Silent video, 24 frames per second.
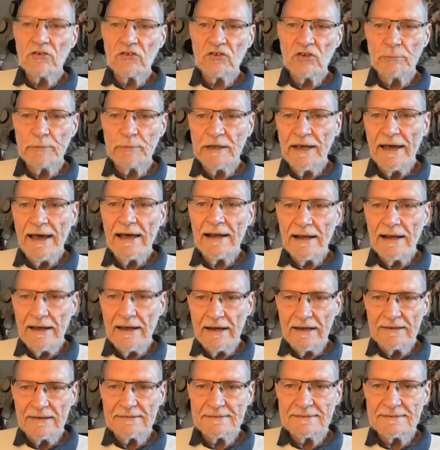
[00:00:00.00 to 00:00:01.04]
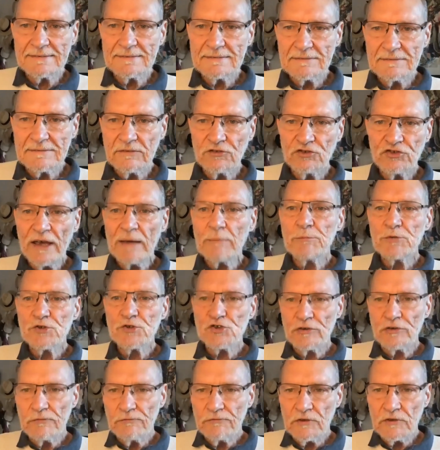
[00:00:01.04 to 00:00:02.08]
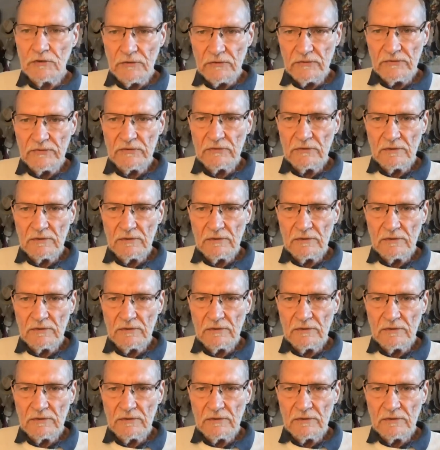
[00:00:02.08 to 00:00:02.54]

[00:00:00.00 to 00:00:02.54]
to be allies, shapeshifters.